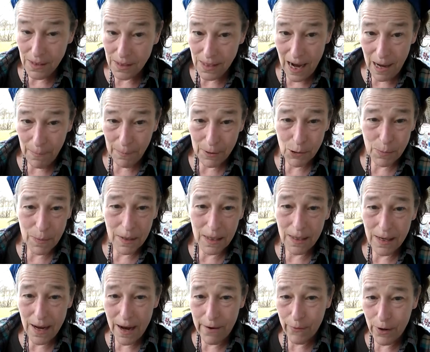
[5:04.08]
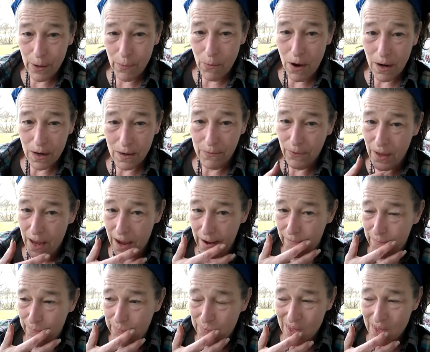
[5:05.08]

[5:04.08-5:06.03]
establishment in every walk of life.